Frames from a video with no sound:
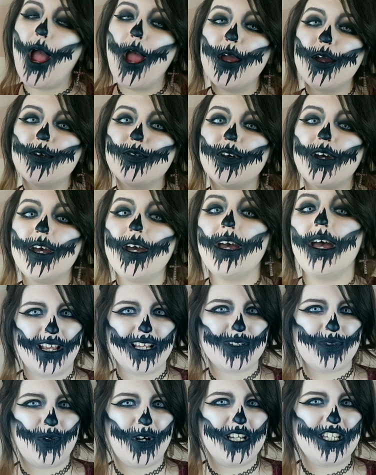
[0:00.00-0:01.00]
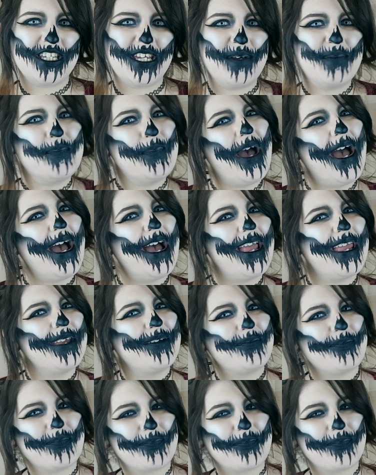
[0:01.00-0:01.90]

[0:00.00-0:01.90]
over. Thanks for watching, bye!